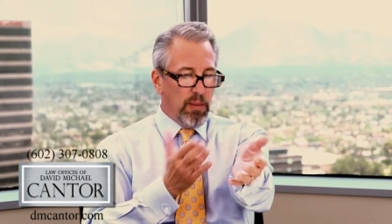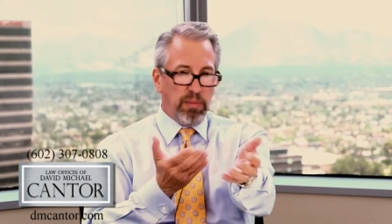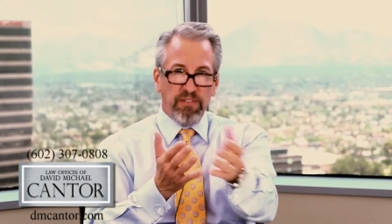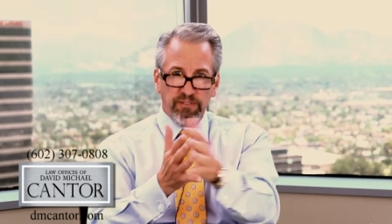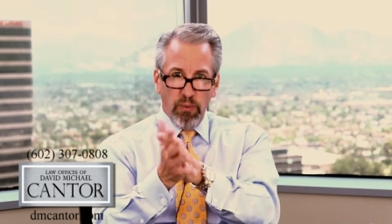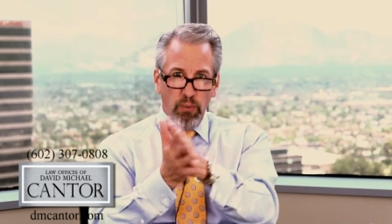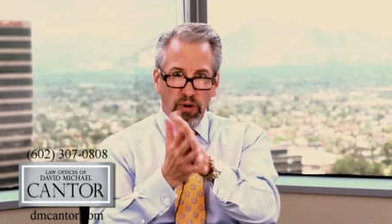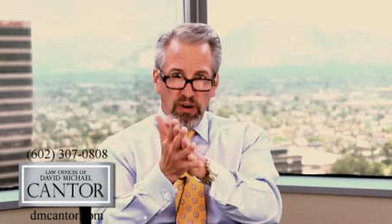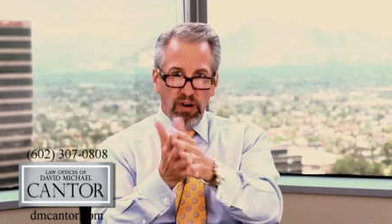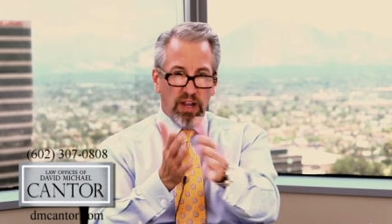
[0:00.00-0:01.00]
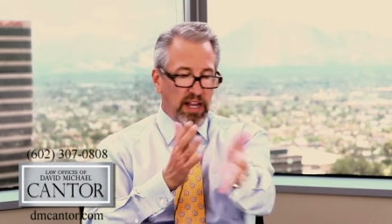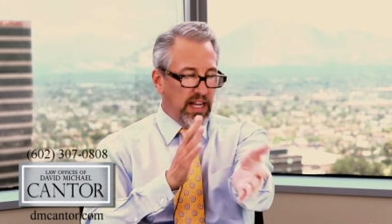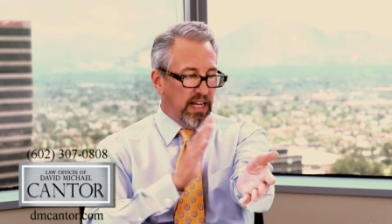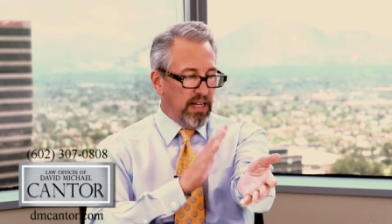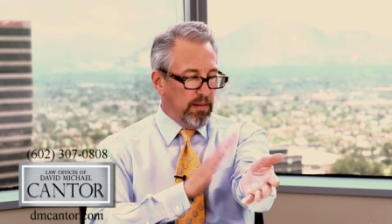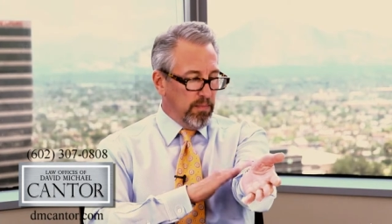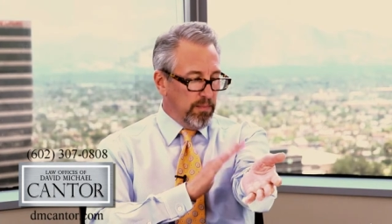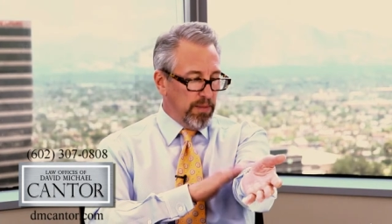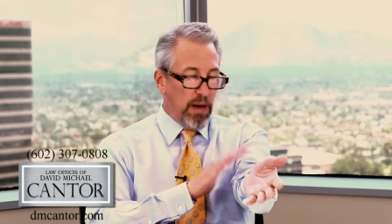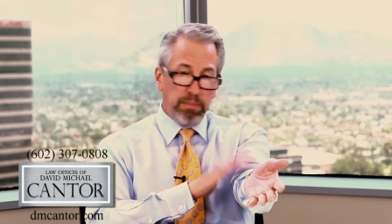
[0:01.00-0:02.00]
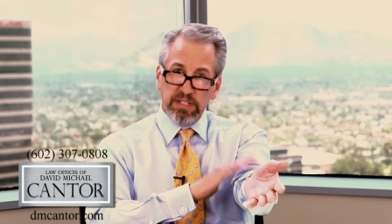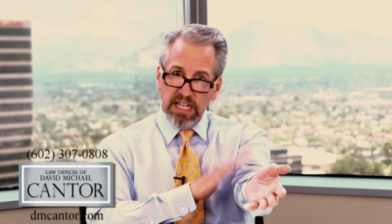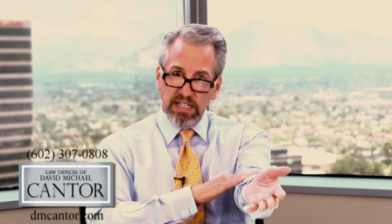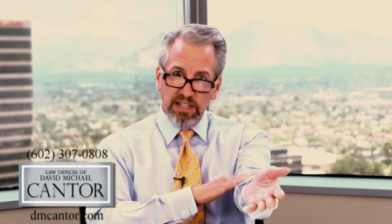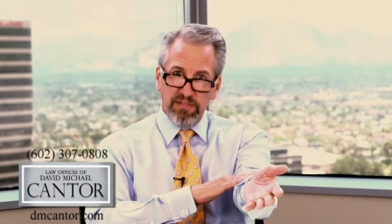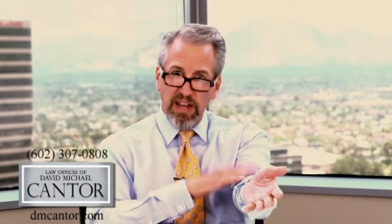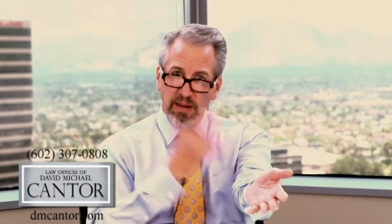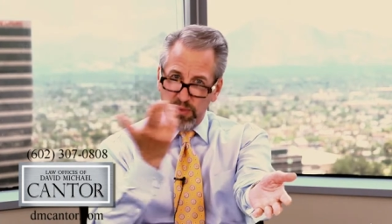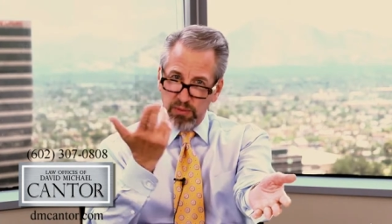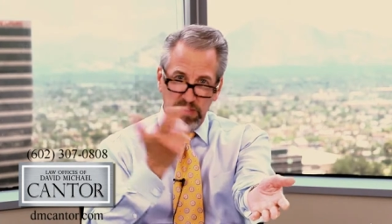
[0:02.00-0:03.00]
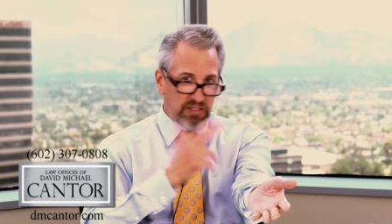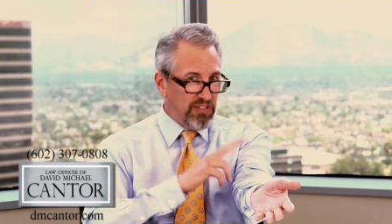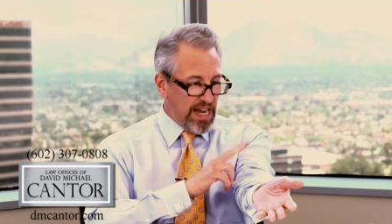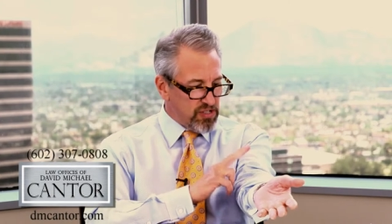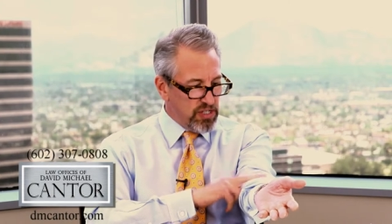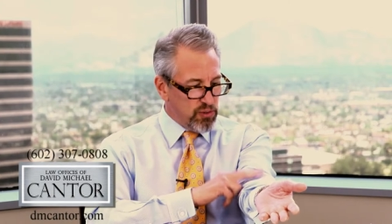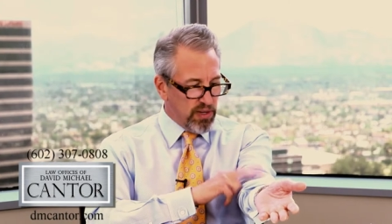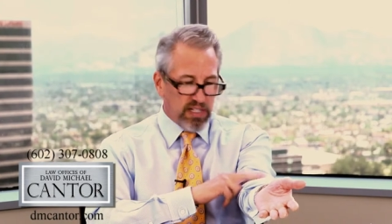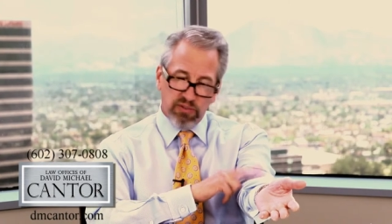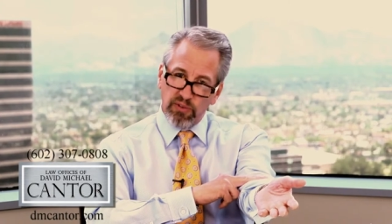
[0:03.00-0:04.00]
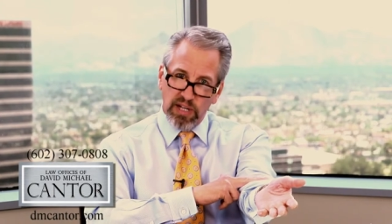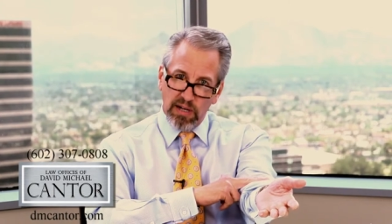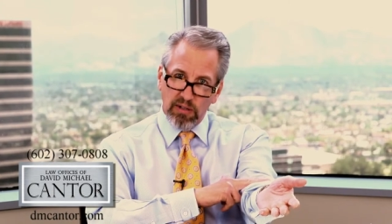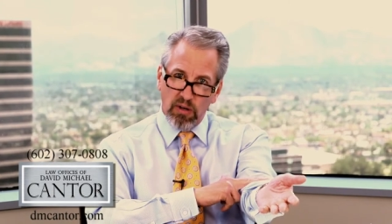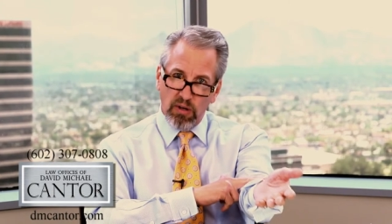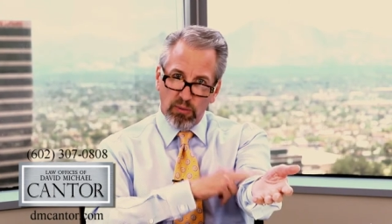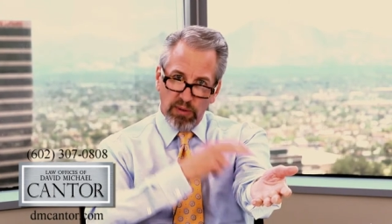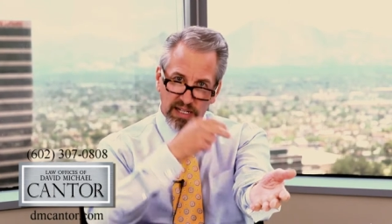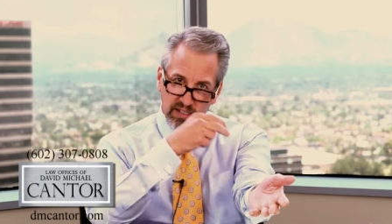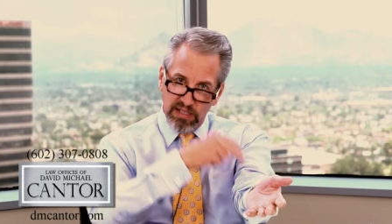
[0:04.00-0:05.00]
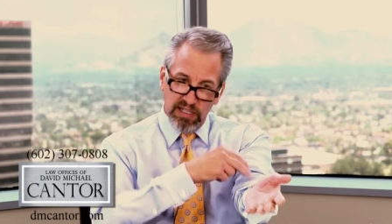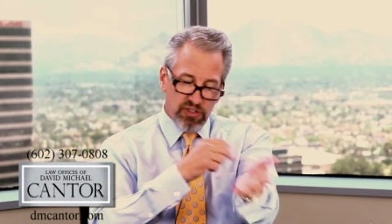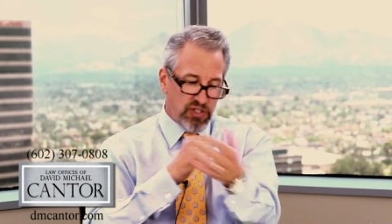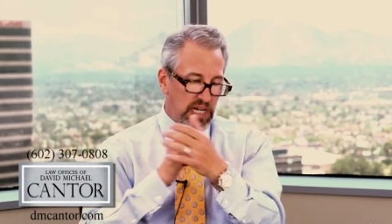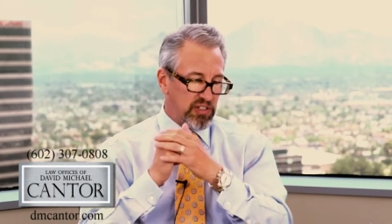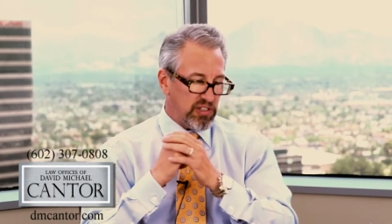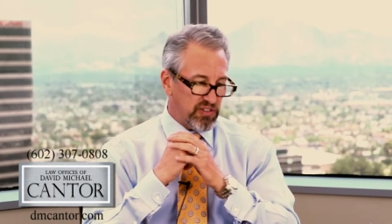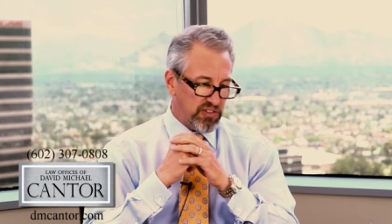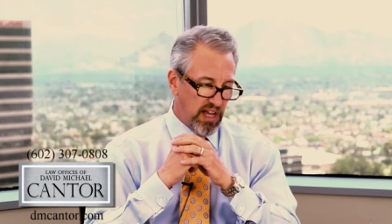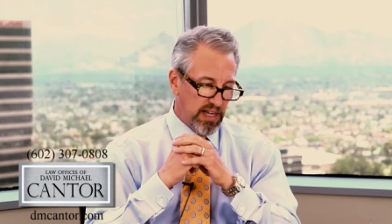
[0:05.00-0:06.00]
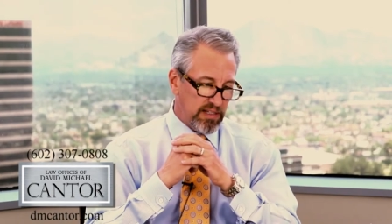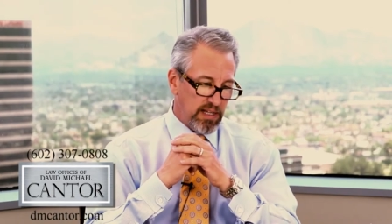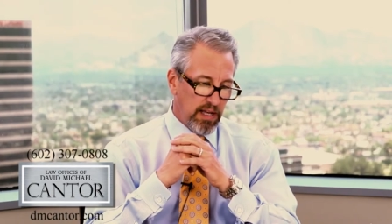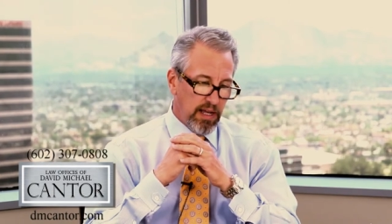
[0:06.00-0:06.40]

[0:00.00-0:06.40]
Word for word: before he palpitated the vein, which means he's actually transferring alcohol right to the injection site.